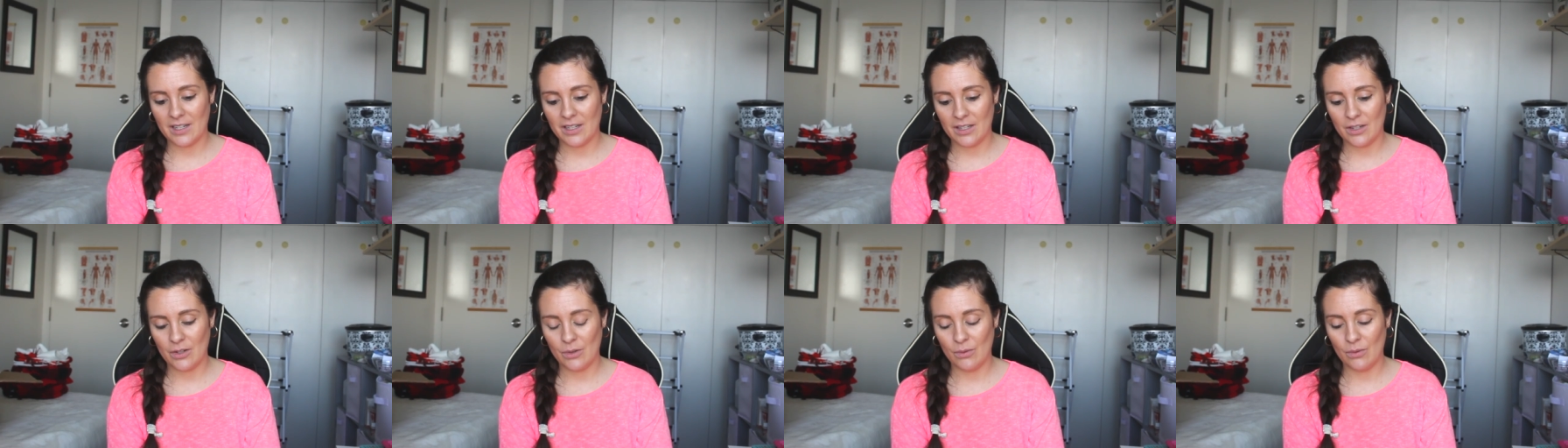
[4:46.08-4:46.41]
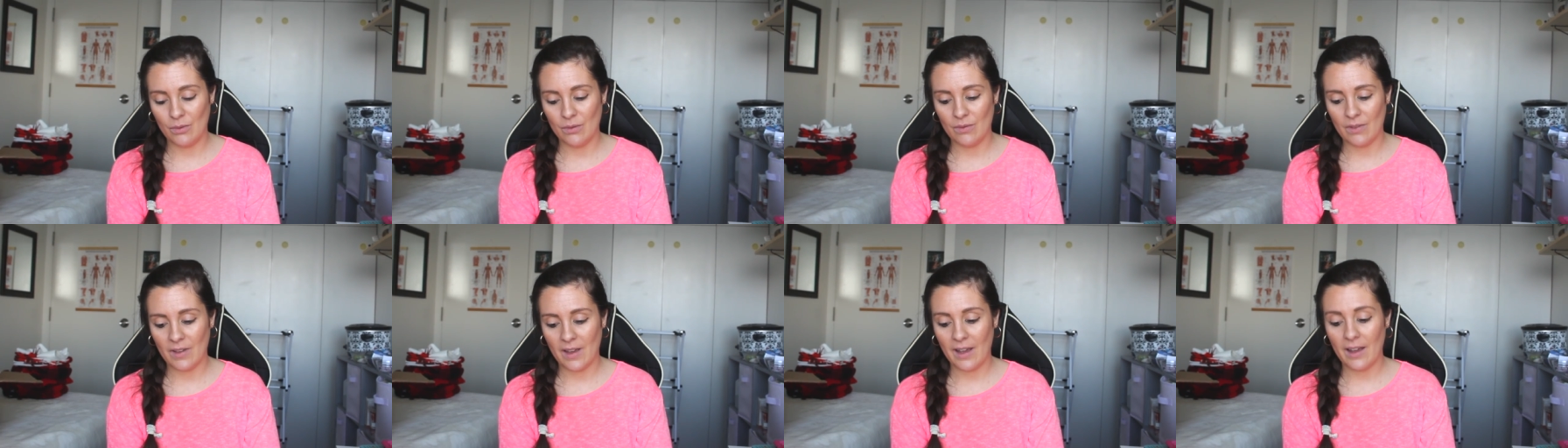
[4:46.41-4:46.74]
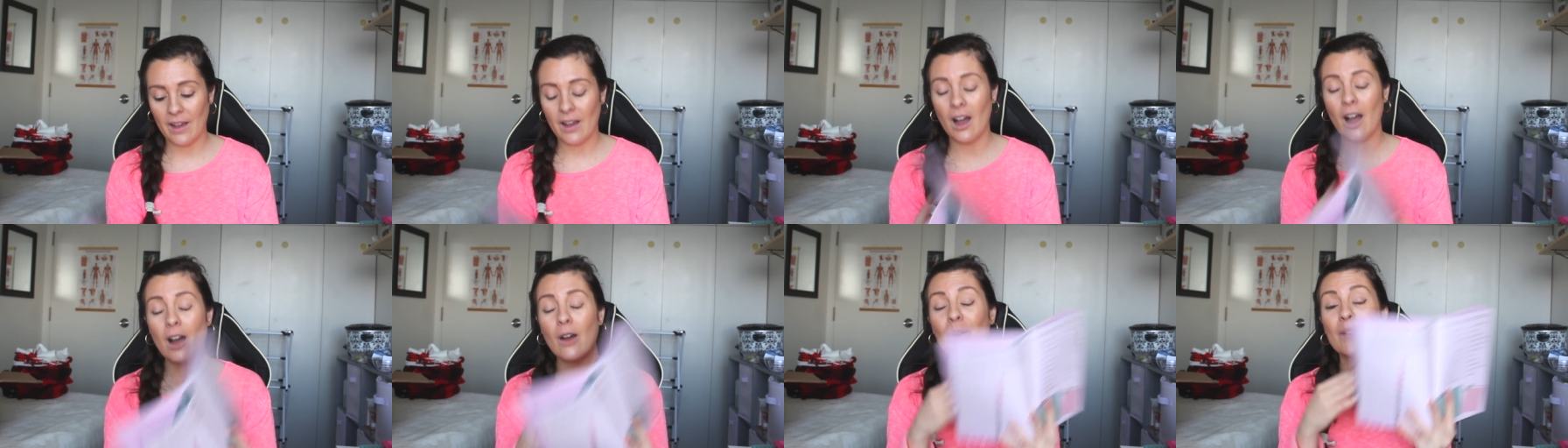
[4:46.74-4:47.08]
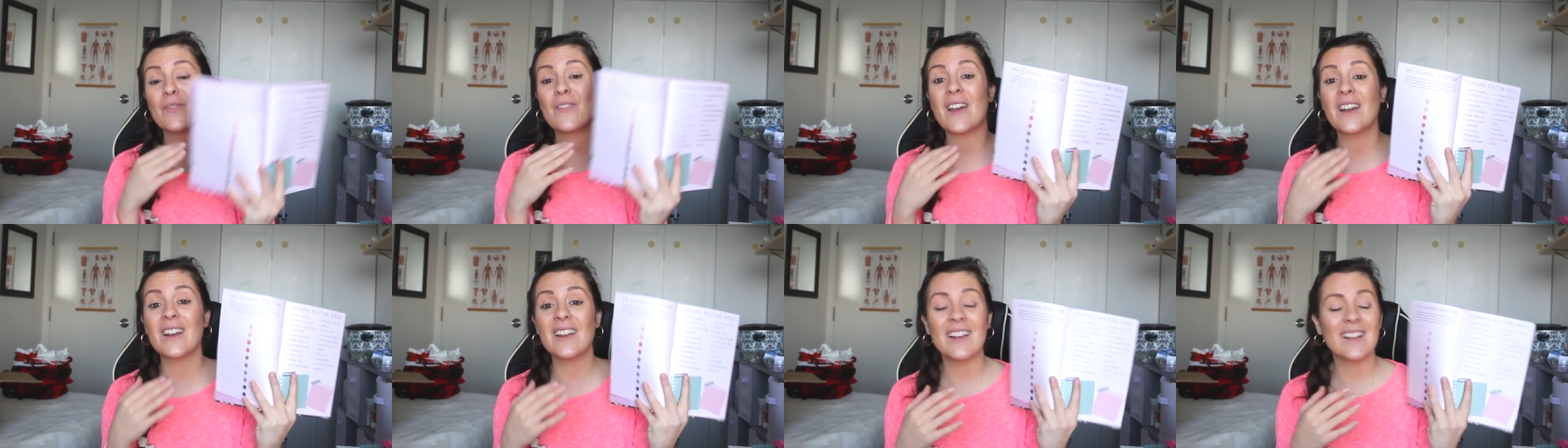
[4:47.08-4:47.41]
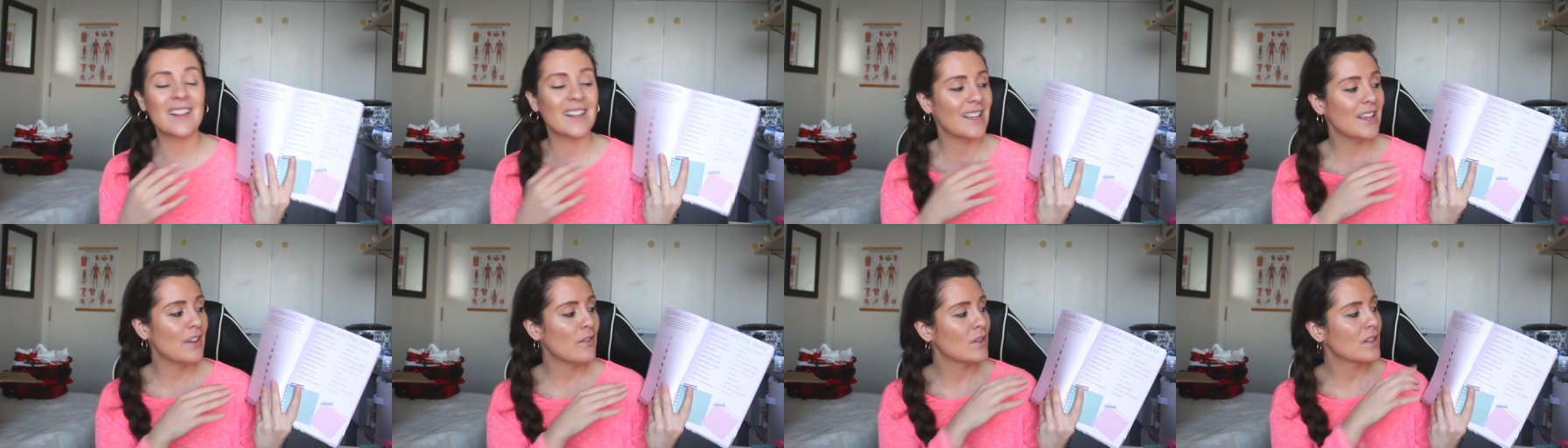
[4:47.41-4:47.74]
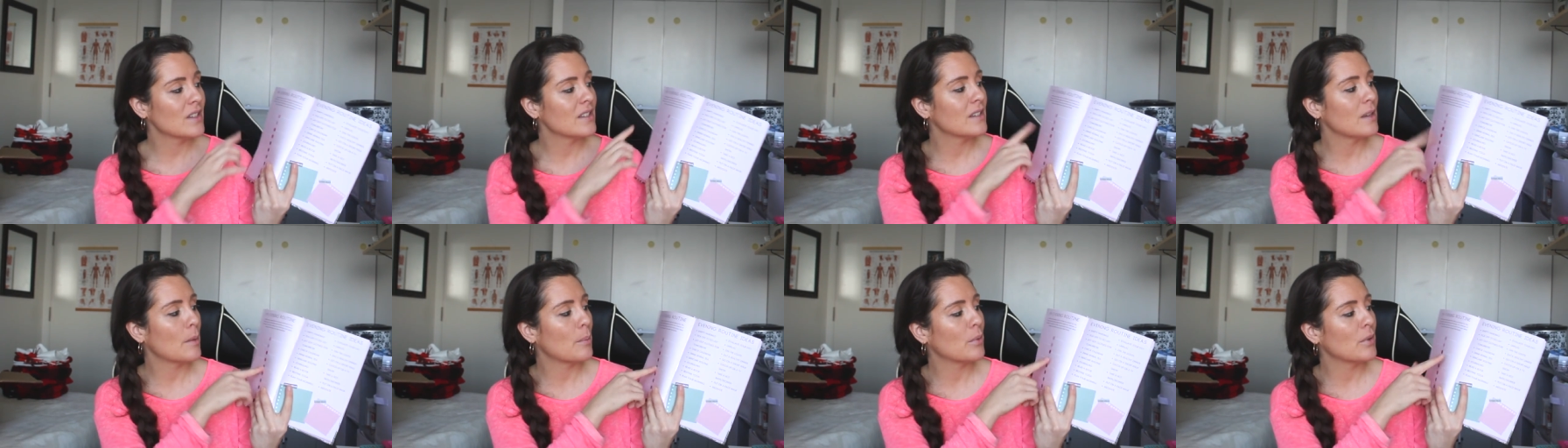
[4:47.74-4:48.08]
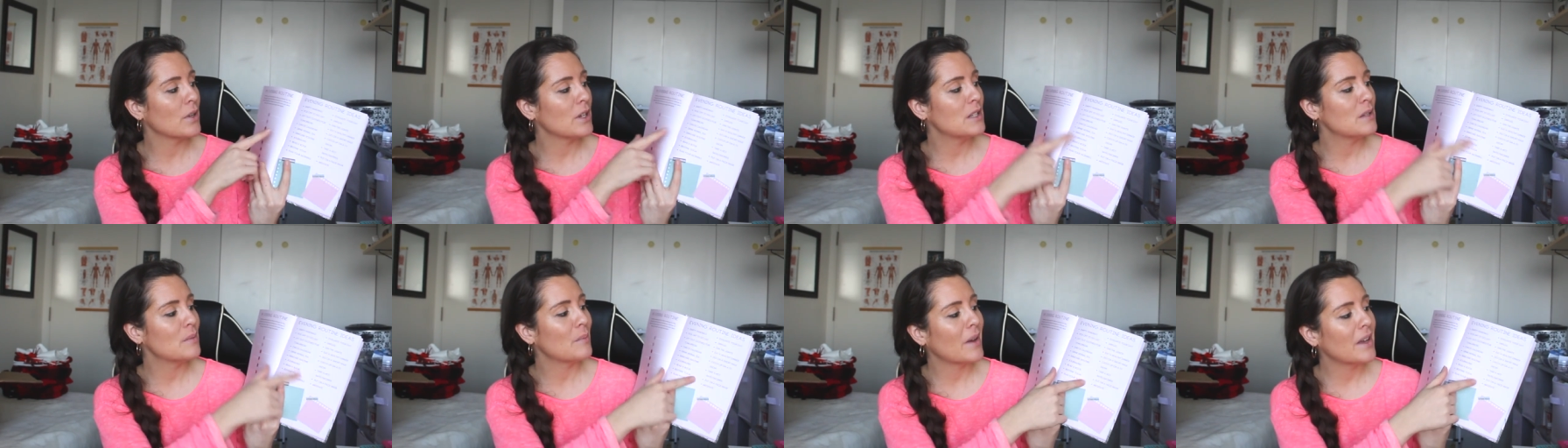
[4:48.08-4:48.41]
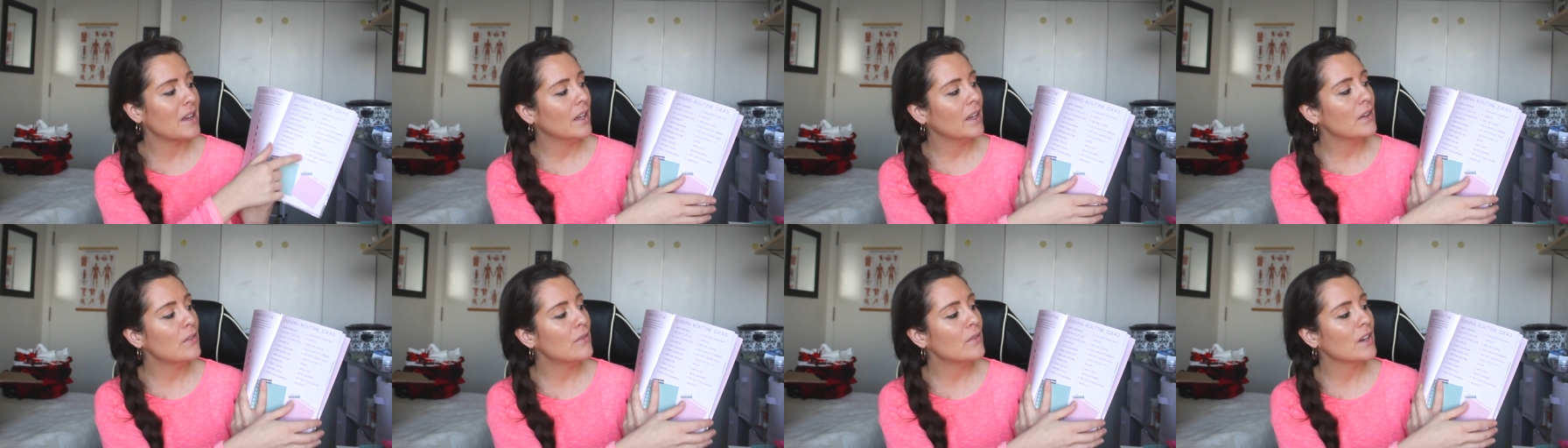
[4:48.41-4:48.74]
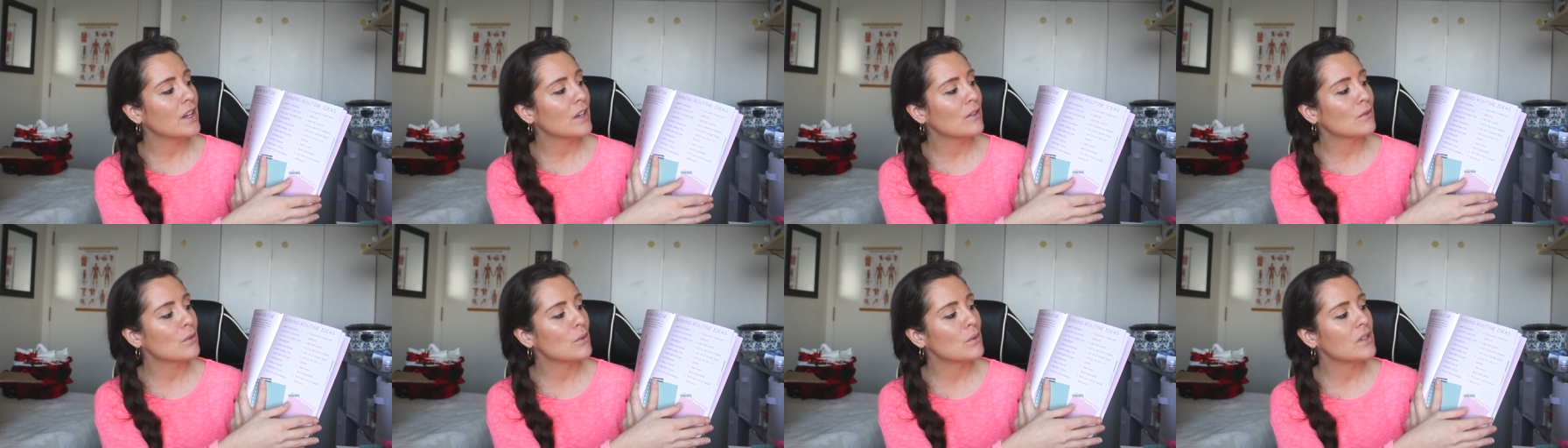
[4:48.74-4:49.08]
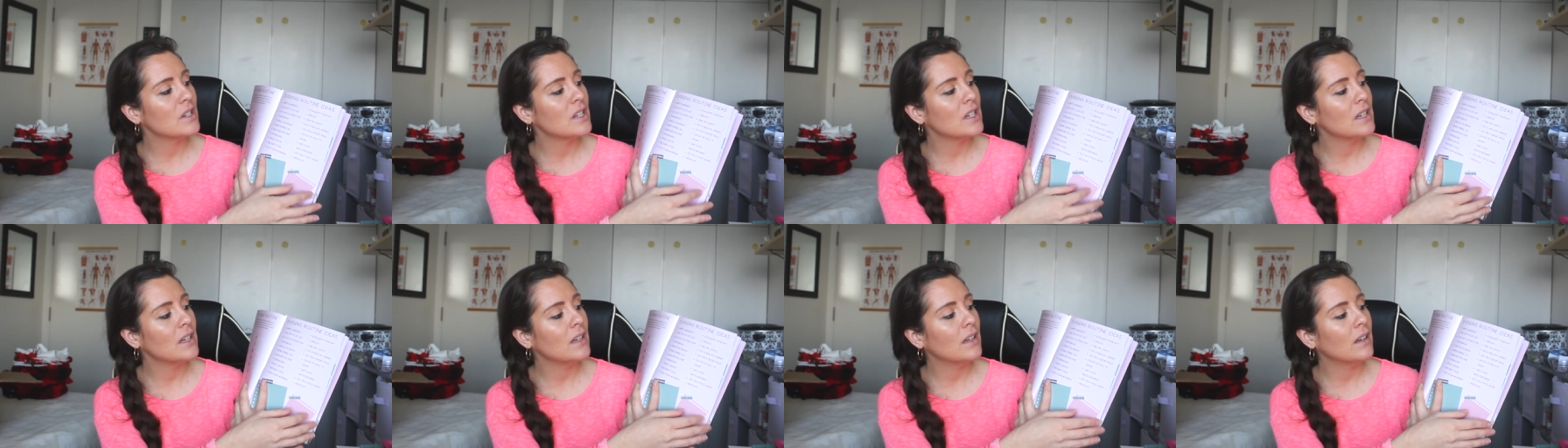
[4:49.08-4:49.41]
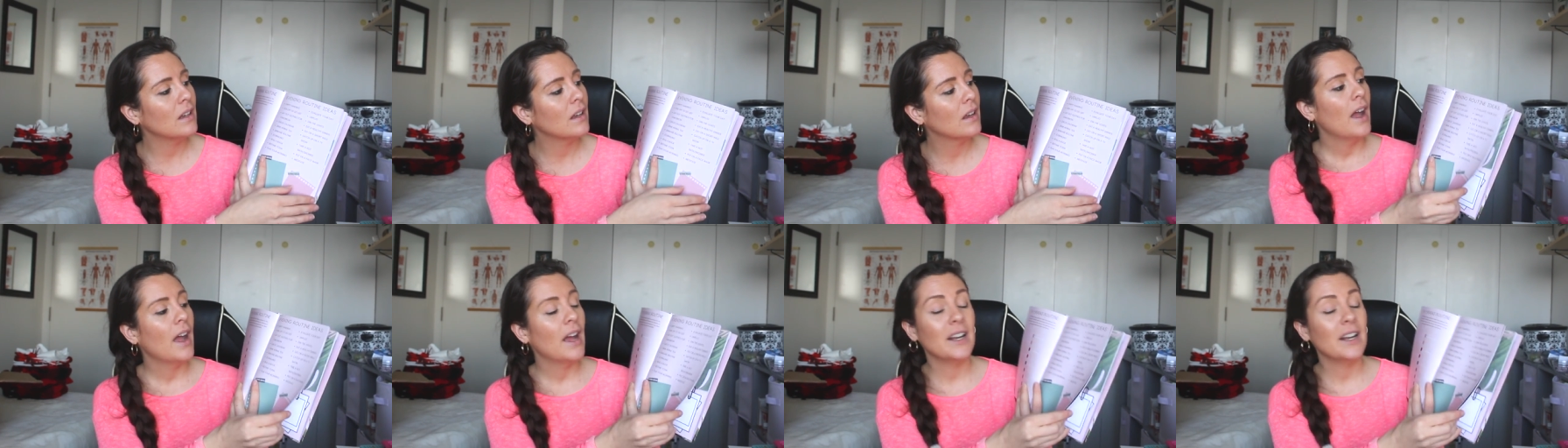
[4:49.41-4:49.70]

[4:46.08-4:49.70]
to do that. Oh, and then it even separates my evening routine